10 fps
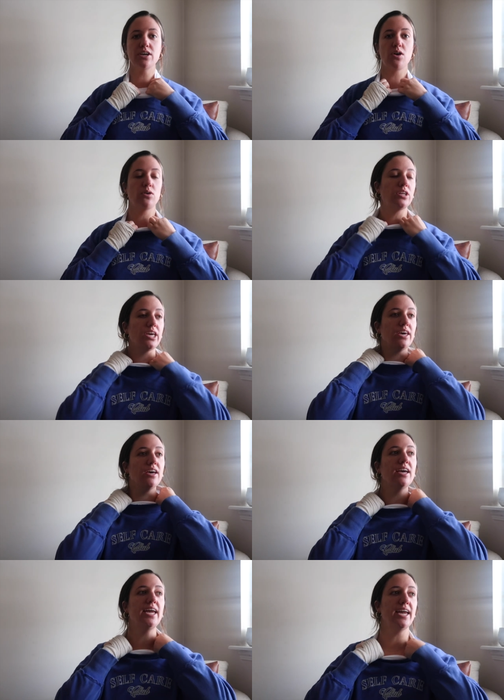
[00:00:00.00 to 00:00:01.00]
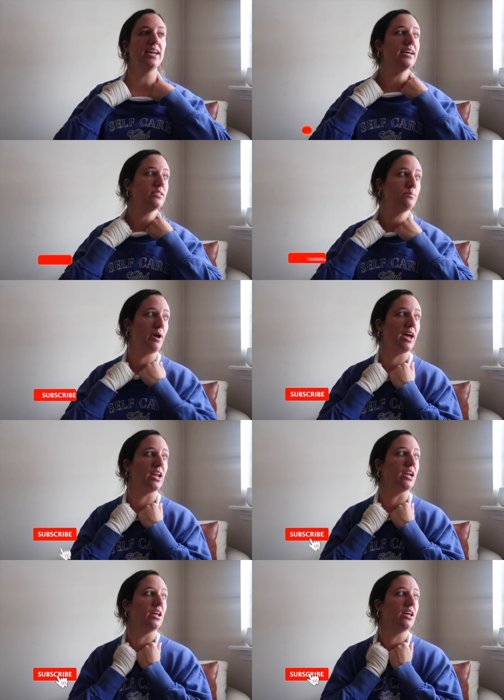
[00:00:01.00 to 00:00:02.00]
cannoli, it has
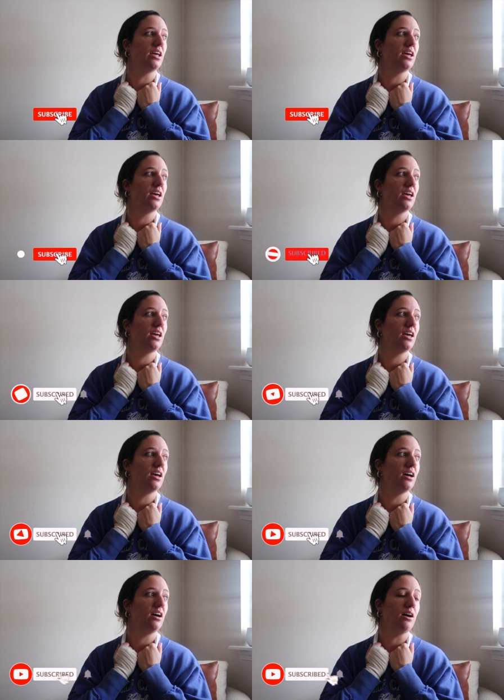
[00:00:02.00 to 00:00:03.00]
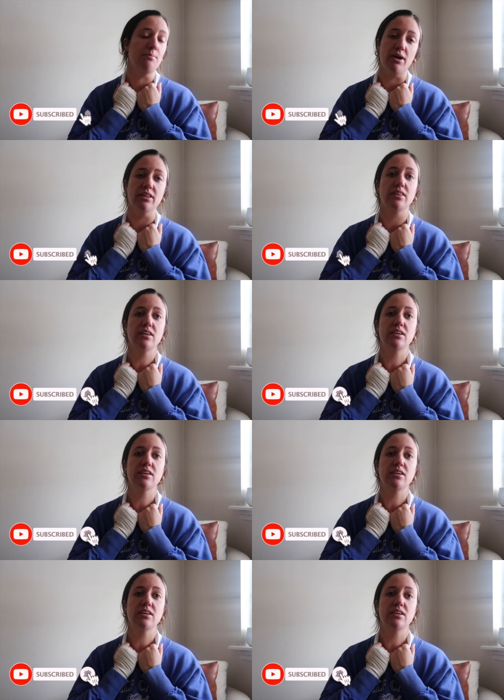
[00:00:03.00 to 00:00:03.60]
been a month,